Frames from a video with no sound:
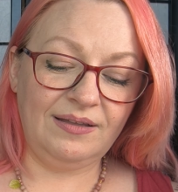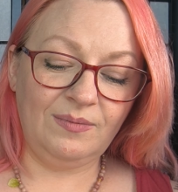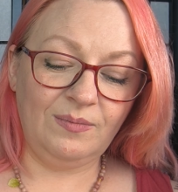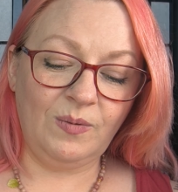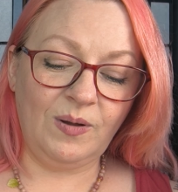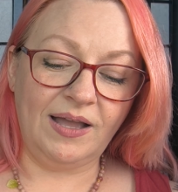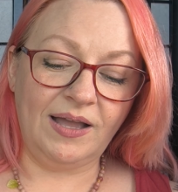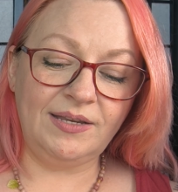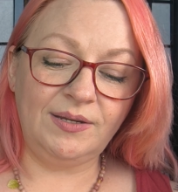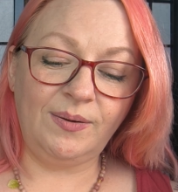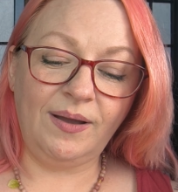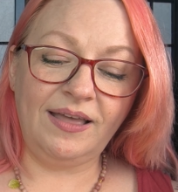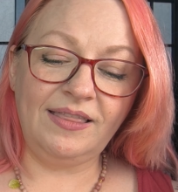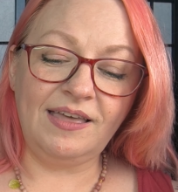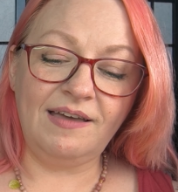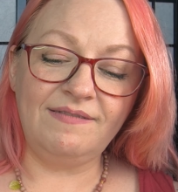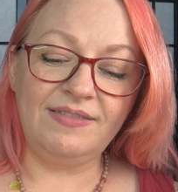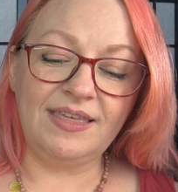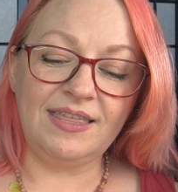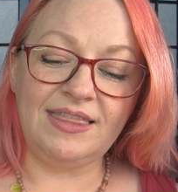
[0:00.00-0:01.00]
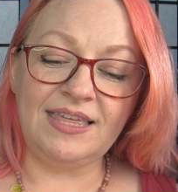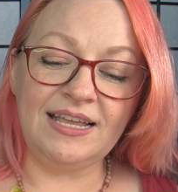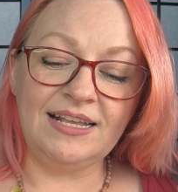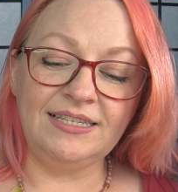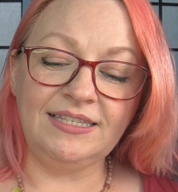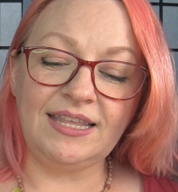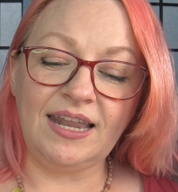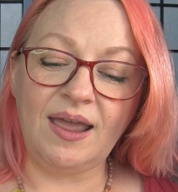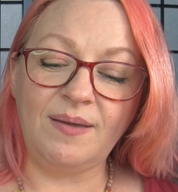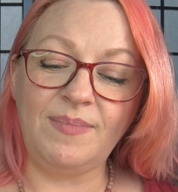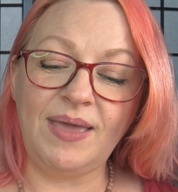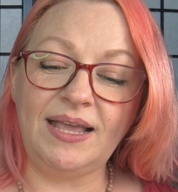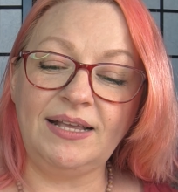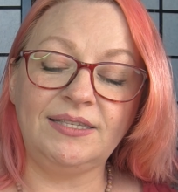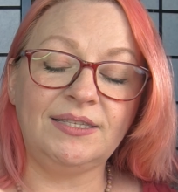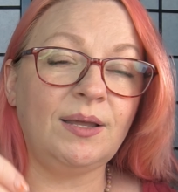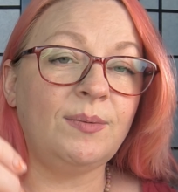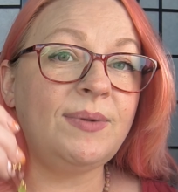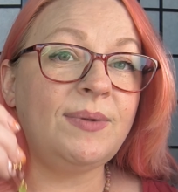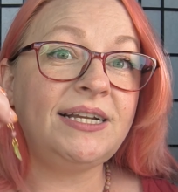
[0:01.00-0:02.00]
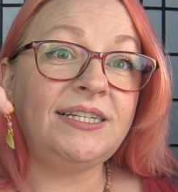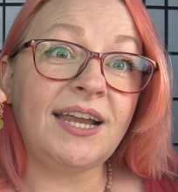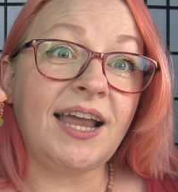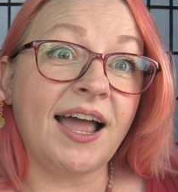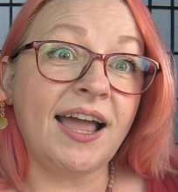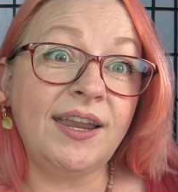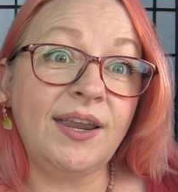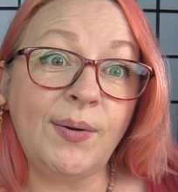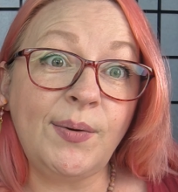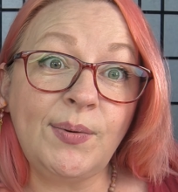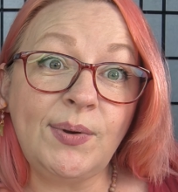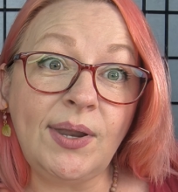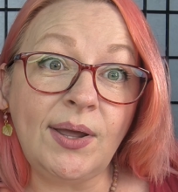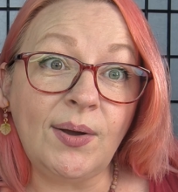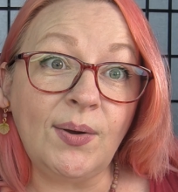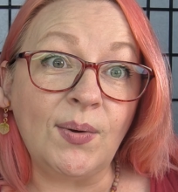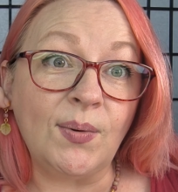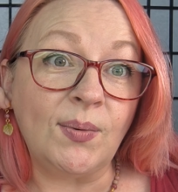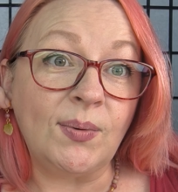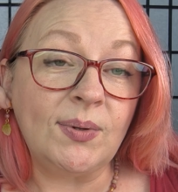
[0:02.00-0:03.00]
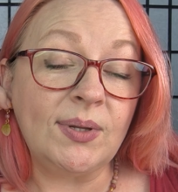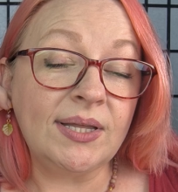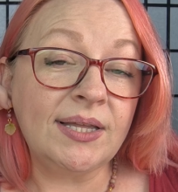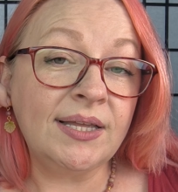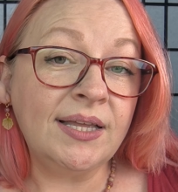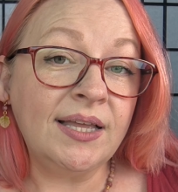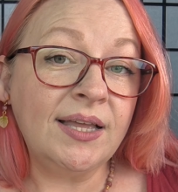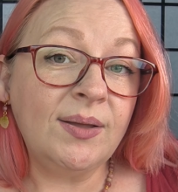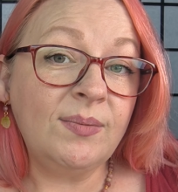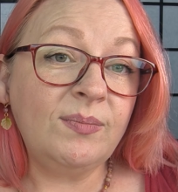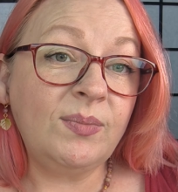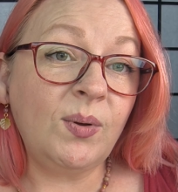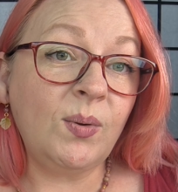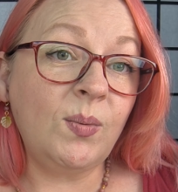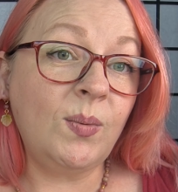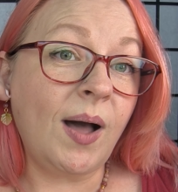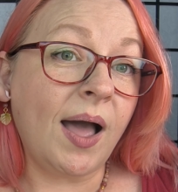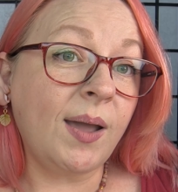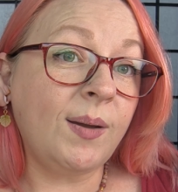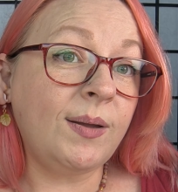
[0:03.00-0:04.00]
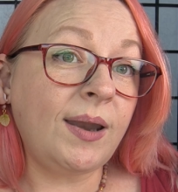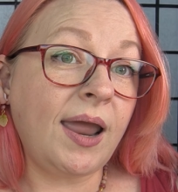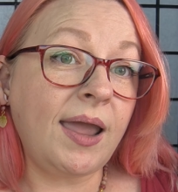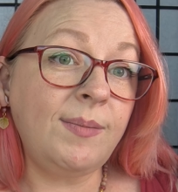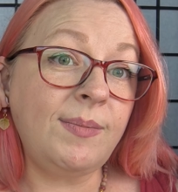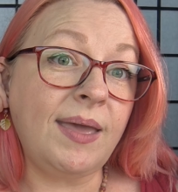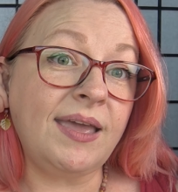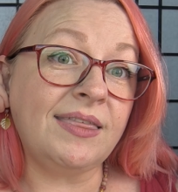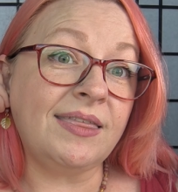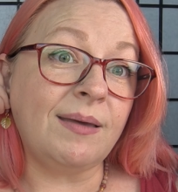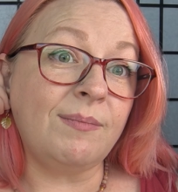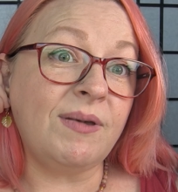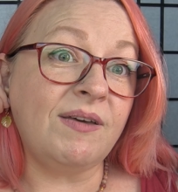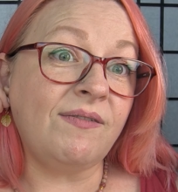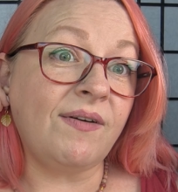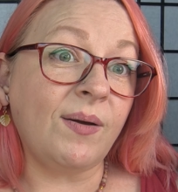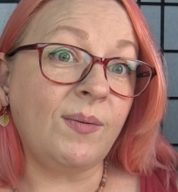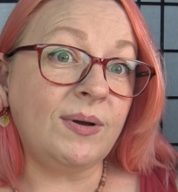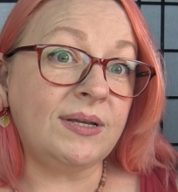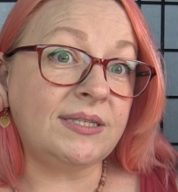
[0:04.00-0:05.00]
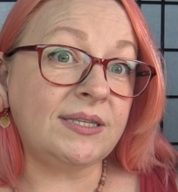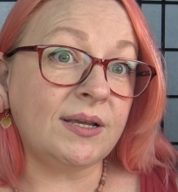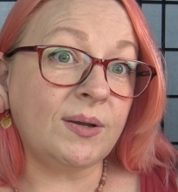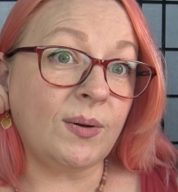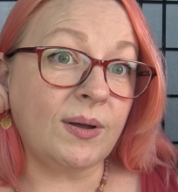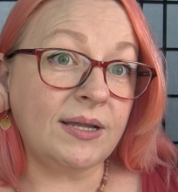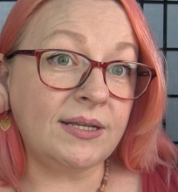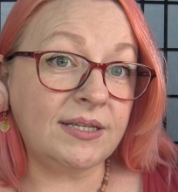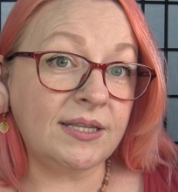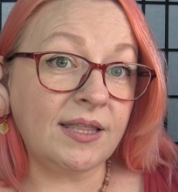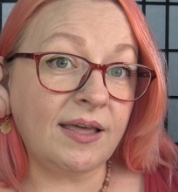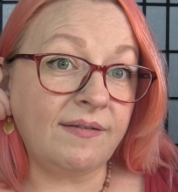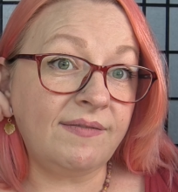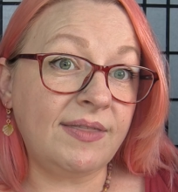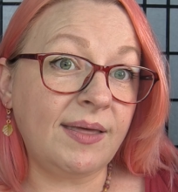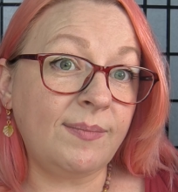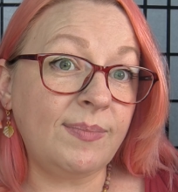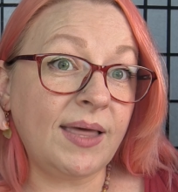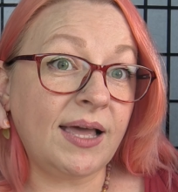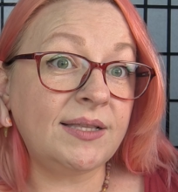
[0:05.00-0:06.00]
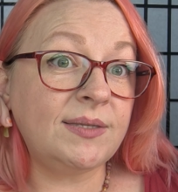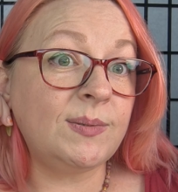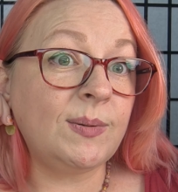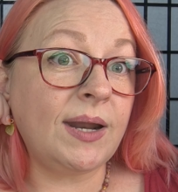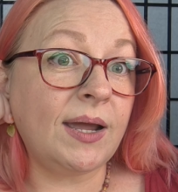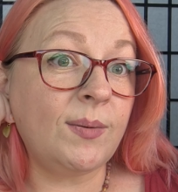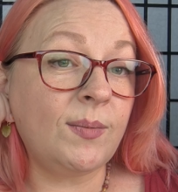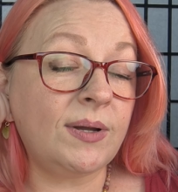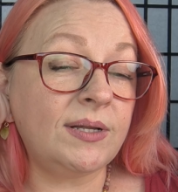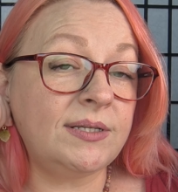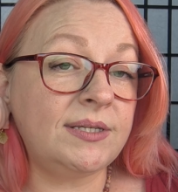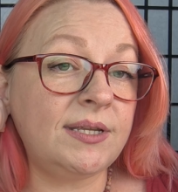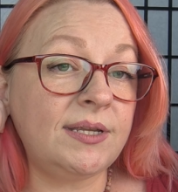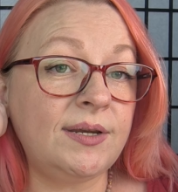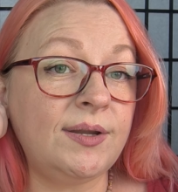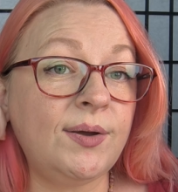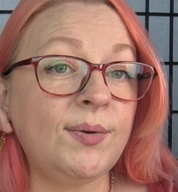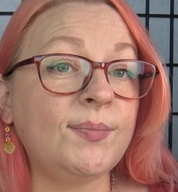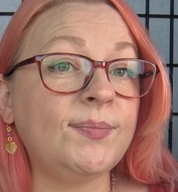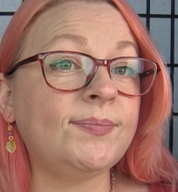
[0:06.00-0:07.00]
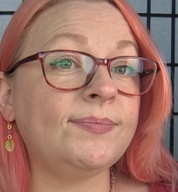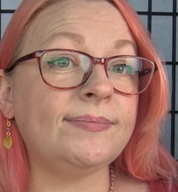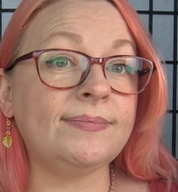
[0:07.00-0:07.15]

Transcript: why do I love the things that I make so much? I don't know. But why would I make them if I wasn't going to love them? That's what I want to know.